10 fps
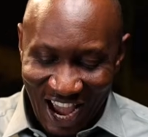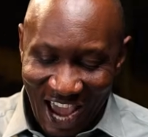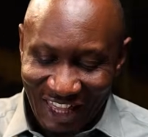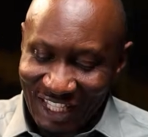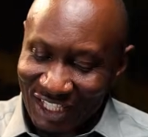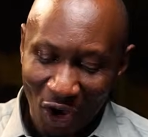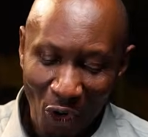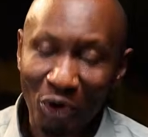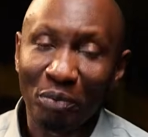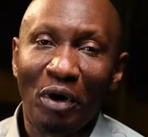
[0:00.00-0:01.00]
I think it's a
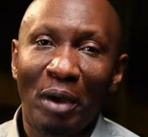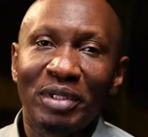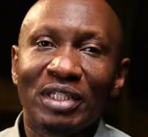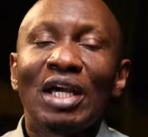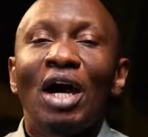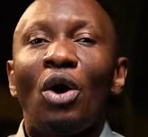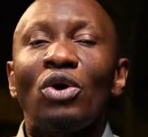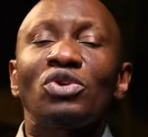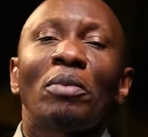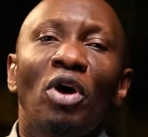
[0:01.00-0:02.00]
horrible habit.
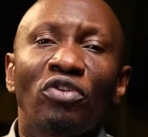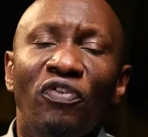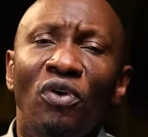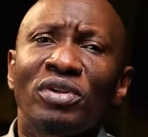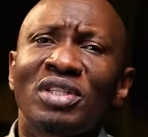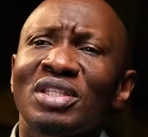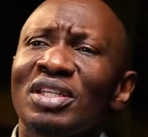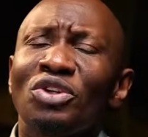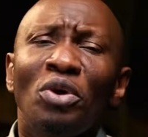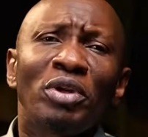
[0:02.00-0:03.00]
Also about
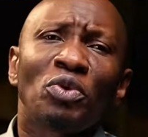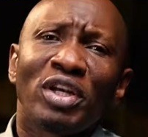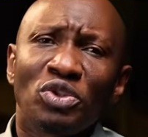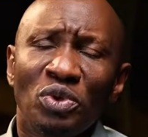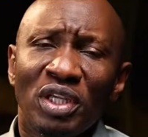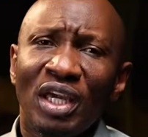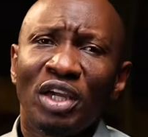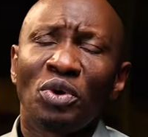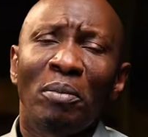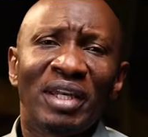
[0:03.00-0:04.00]
phones, nobody wants to hear
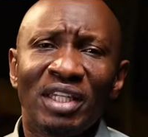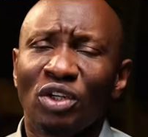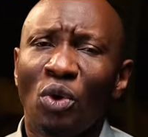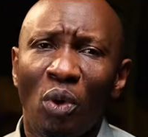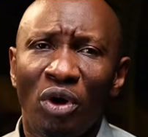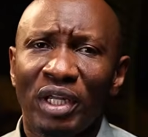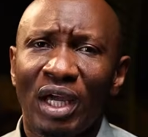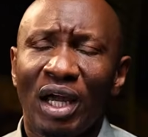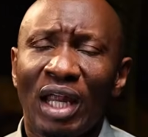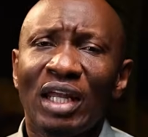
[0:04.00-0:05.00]
your Mandigo
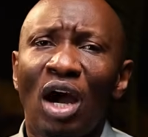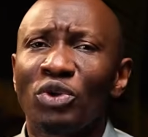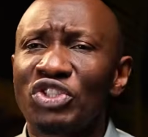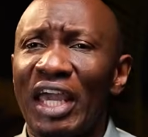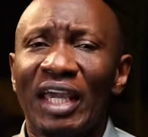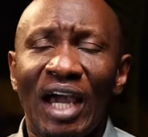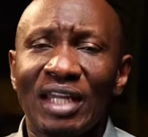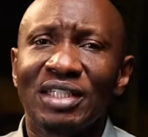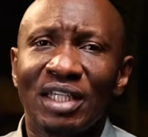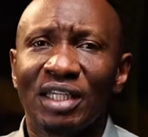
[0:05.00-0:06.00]
warrior and how
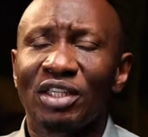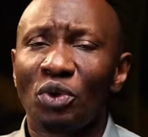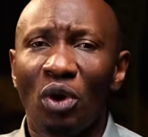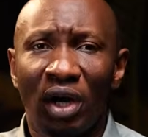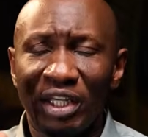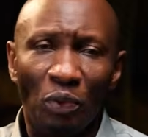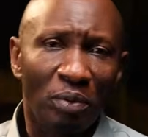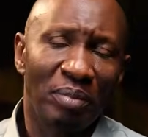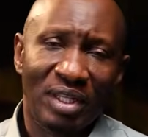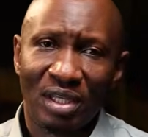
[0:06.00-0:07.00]
gigantic your
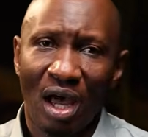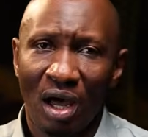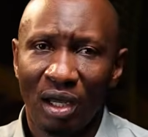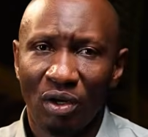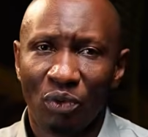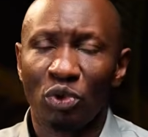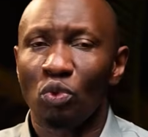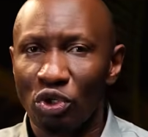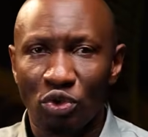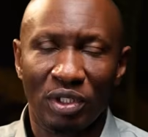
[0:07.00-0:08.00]
equipments are with
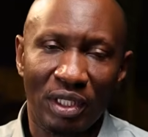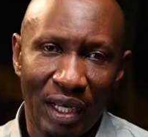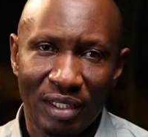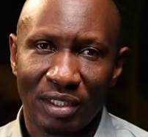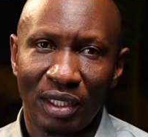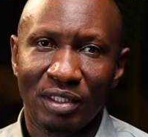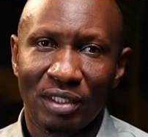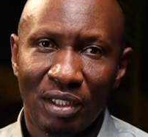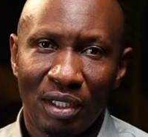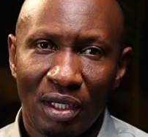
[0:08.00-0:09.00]
what you did last
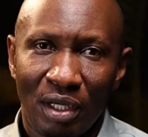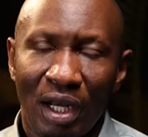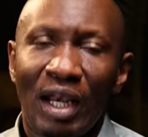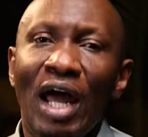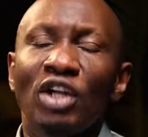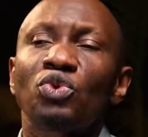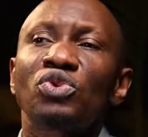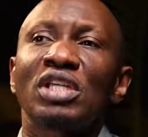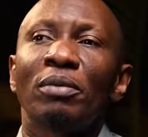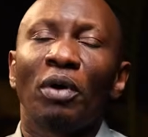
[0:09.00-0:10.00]
night. Learn to
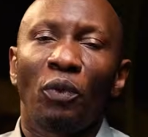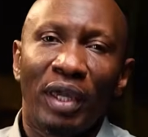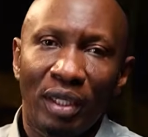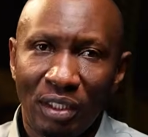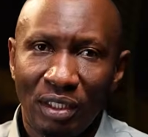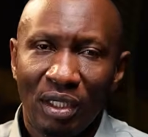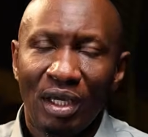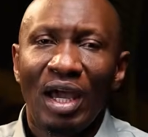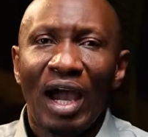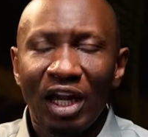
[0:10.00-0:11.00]
step away
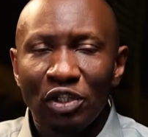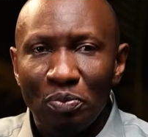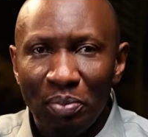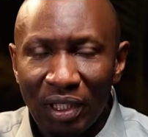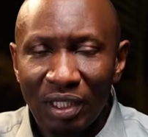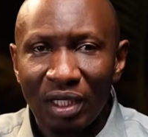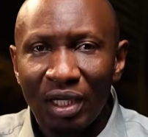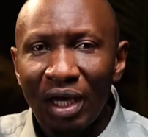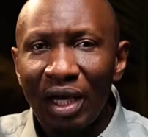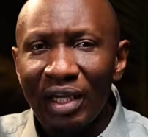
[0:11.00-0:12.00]
and
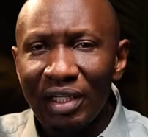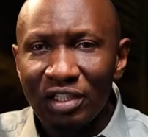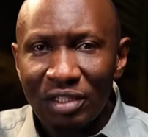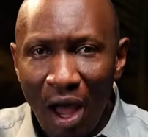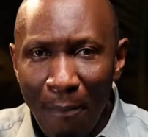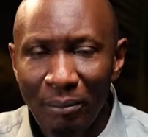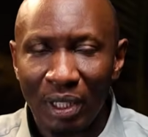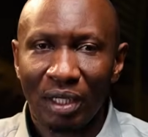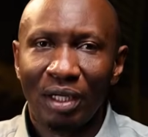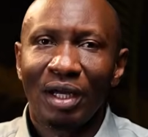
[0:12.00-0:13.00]
speak in a
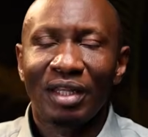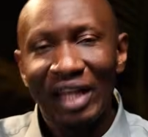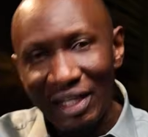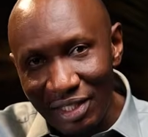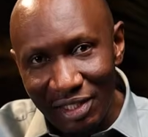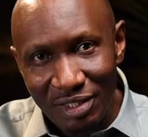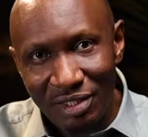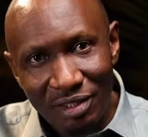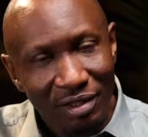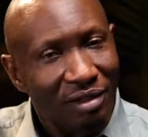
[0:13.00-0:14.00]
timbre that
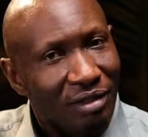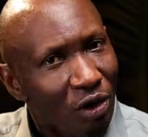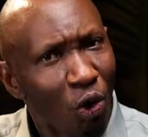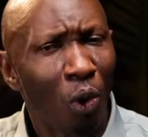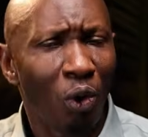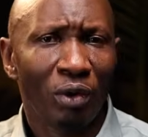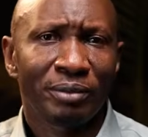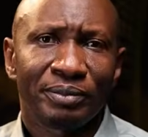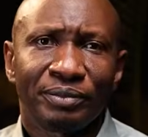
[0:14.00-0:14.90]
is low.